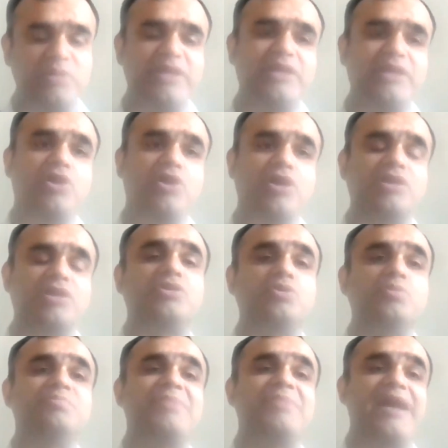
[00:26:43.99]
in order
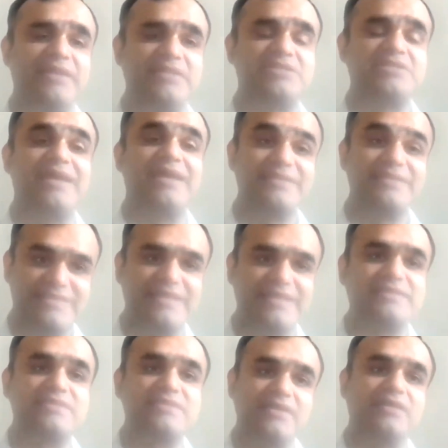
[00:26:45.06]
to manage and
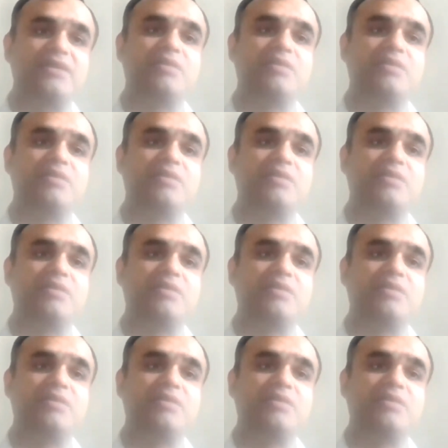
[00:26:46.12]
assess